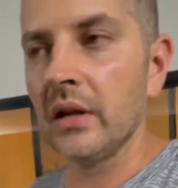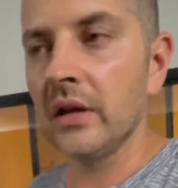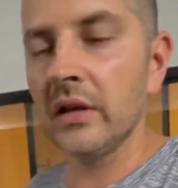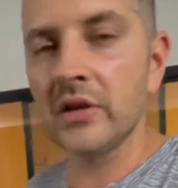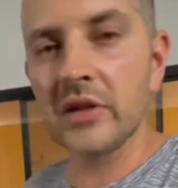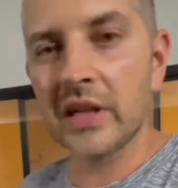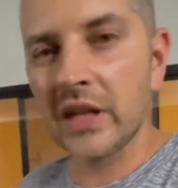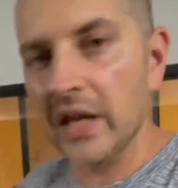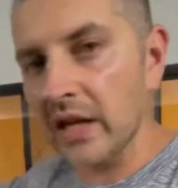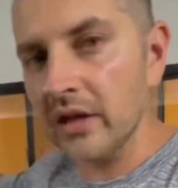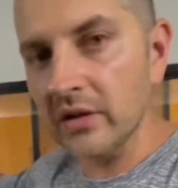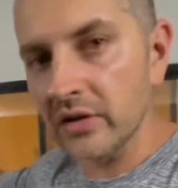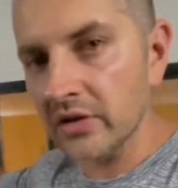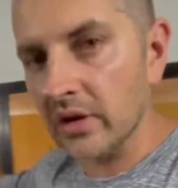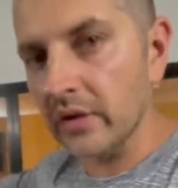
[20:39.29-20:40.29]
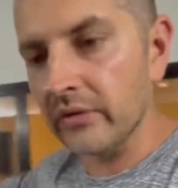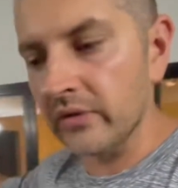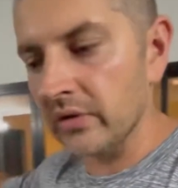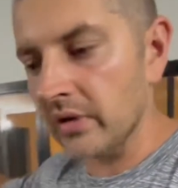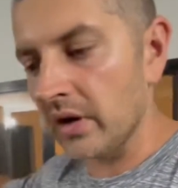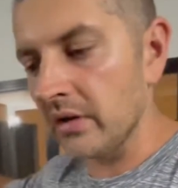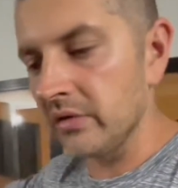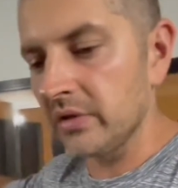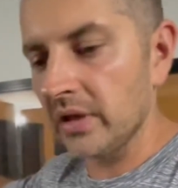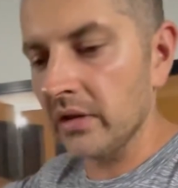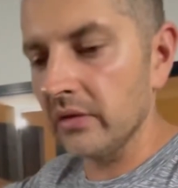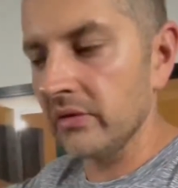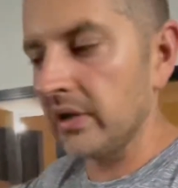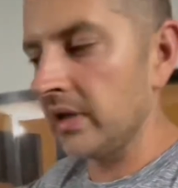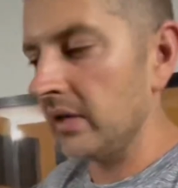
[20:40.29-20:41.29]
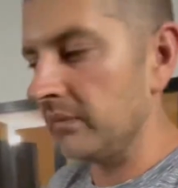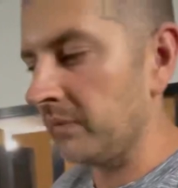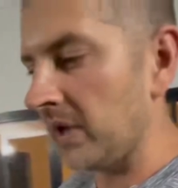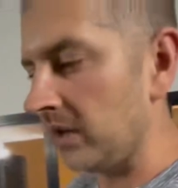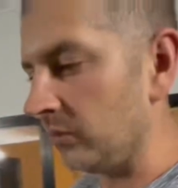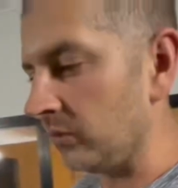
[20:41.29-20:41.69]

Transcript: There's a kittens over at the hotel there. Pen